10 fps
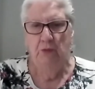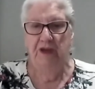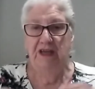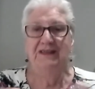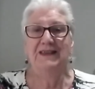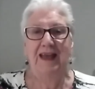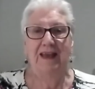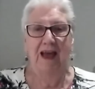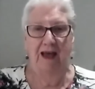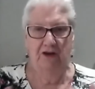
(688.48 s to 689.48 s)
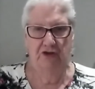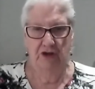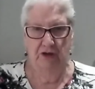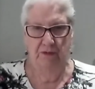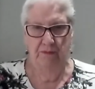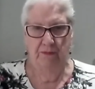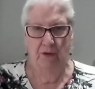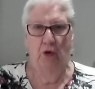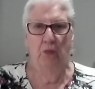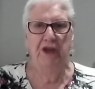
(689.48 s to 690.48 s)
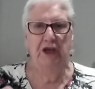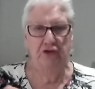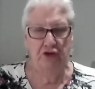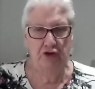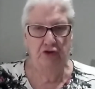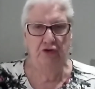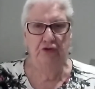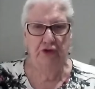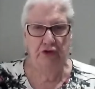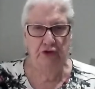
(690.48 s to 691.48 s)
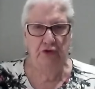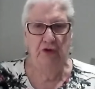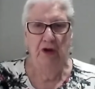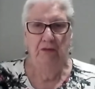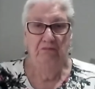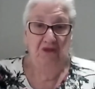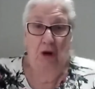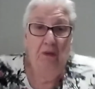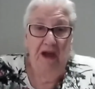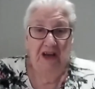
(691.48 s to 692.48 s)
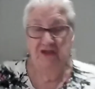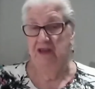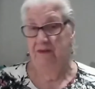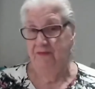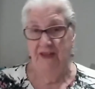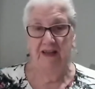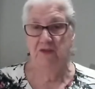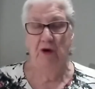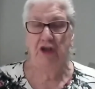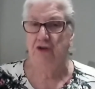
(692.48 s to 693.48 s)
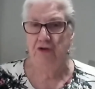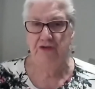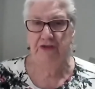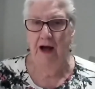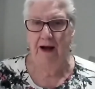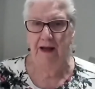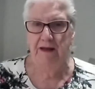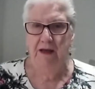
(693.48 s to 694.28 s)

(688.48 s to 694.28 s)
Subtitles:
We can take action, or we can choose to do no action if that's what you decide.